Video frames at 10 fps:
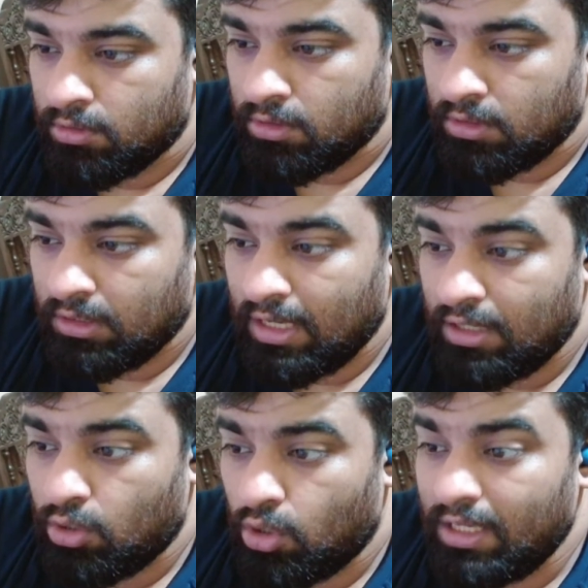They are
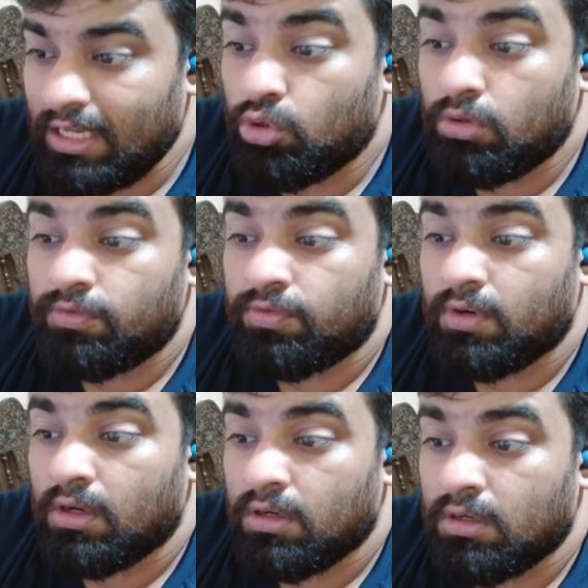not eco
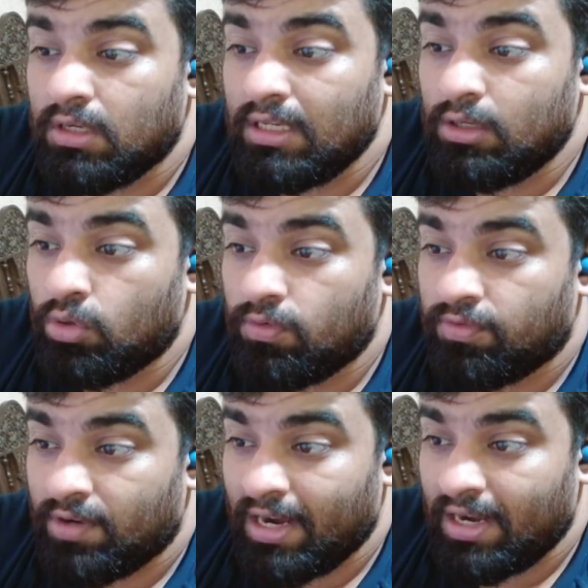
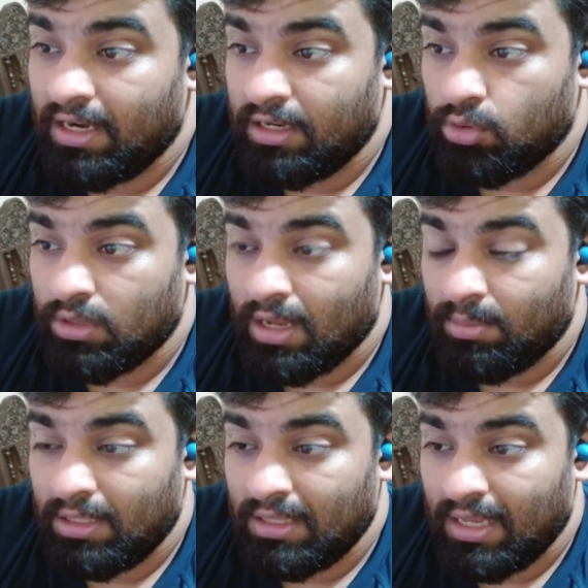friendly, dude. I
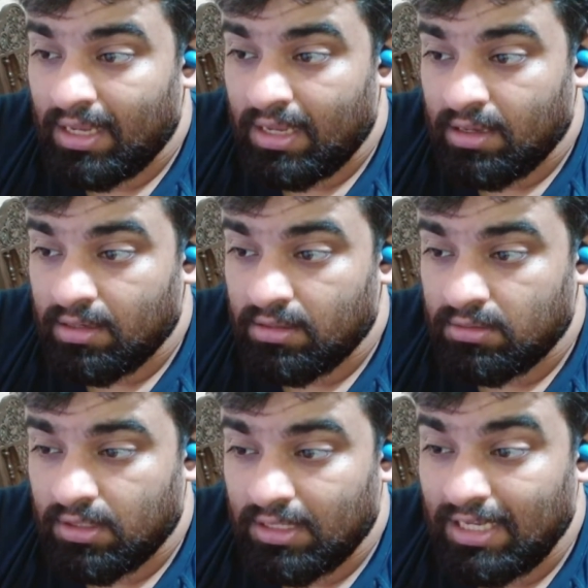mean
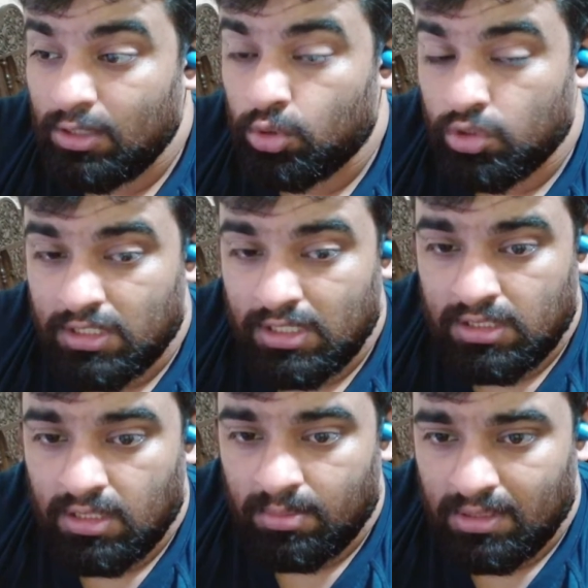the
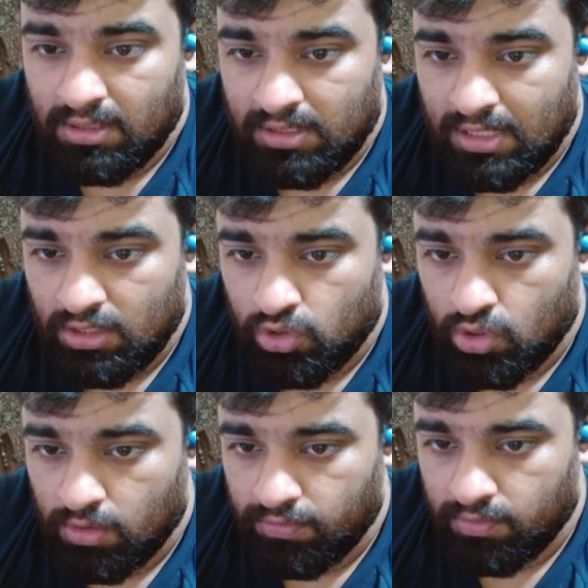ecosystem in the sense
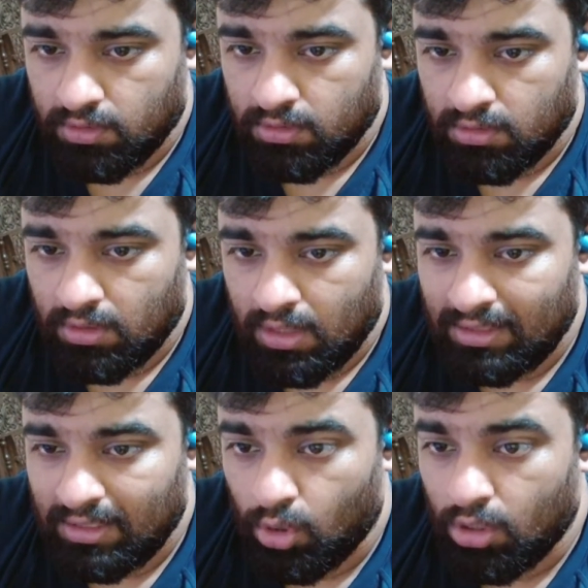of
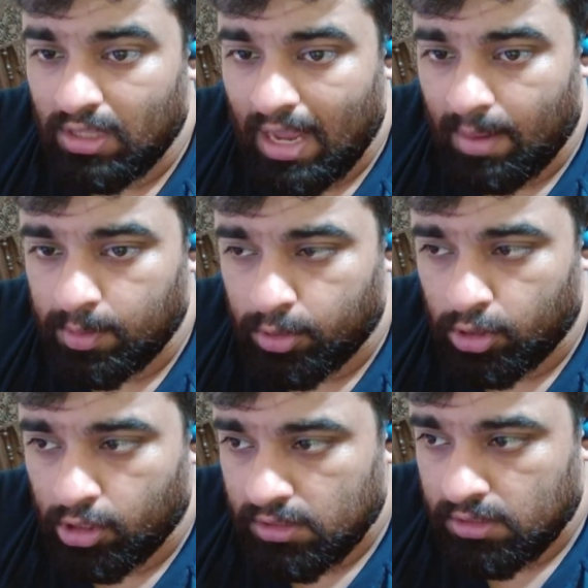all the Apple
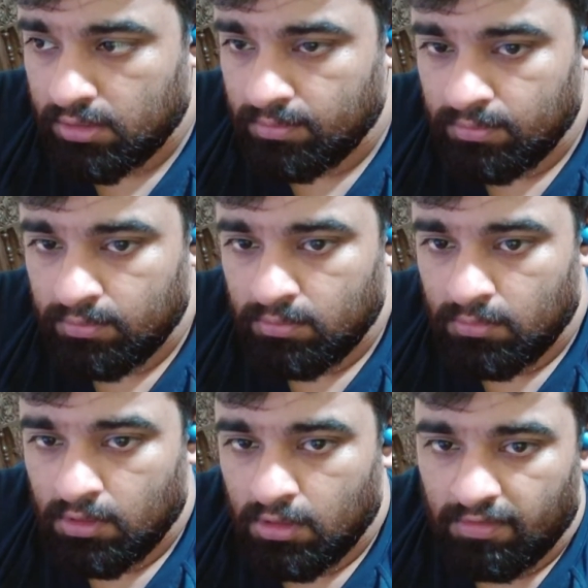products.
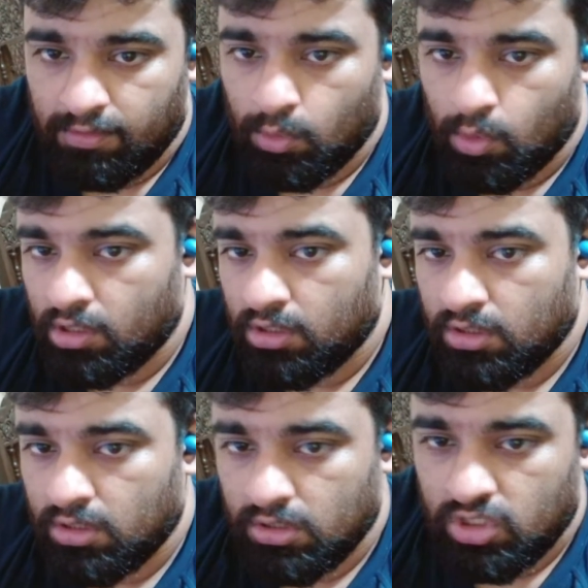If you want
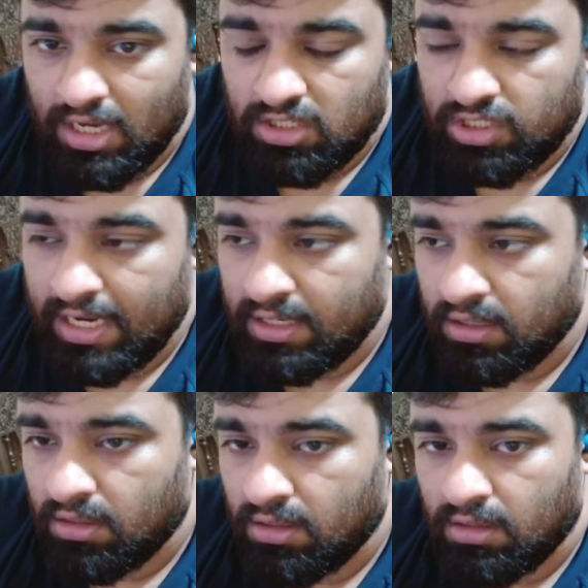to change
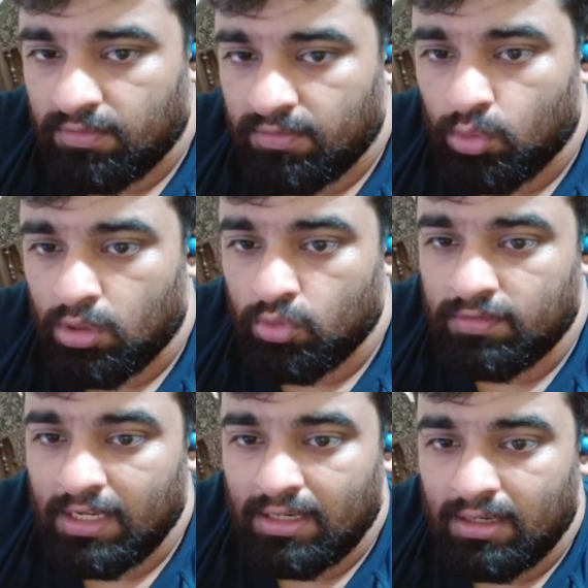data, if you want to move
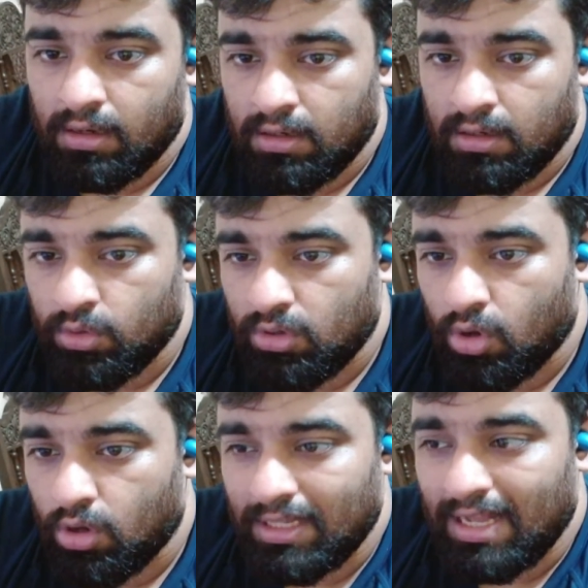data around,
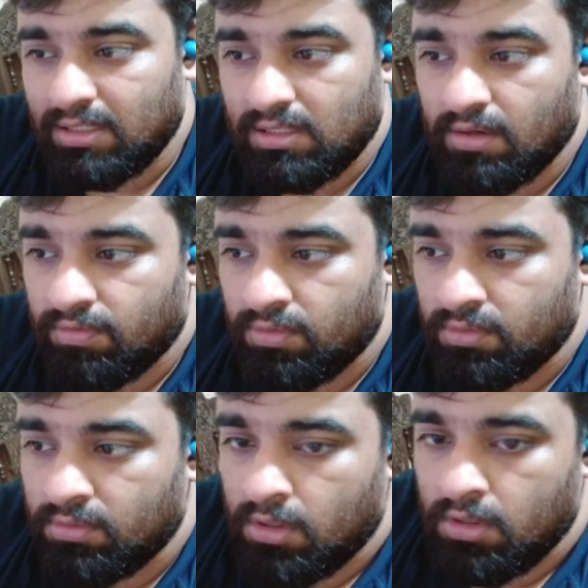all that stuff,
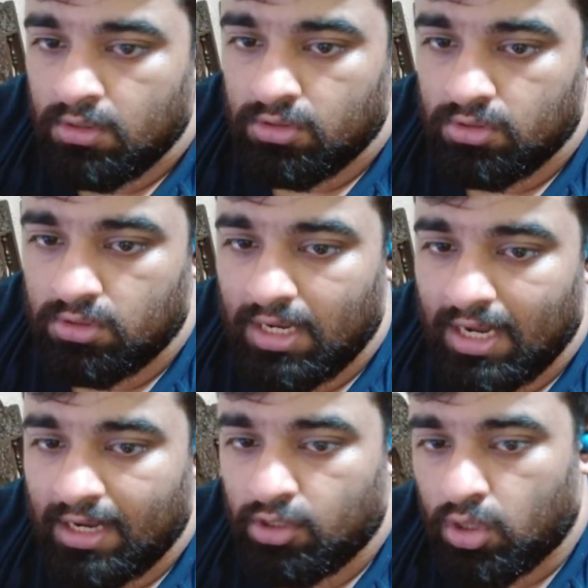
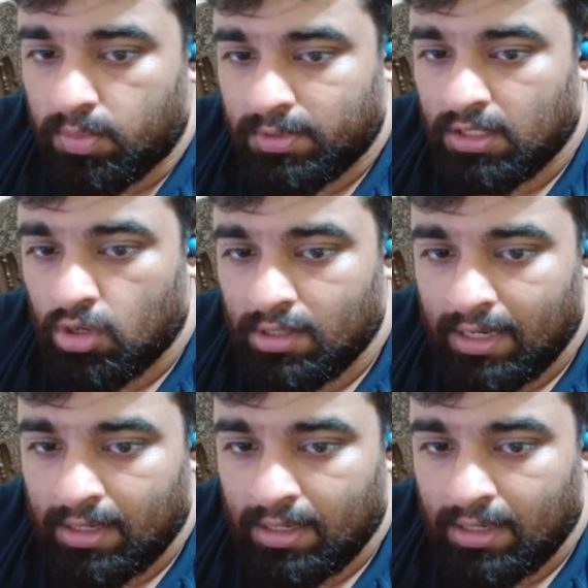airdrops and all that.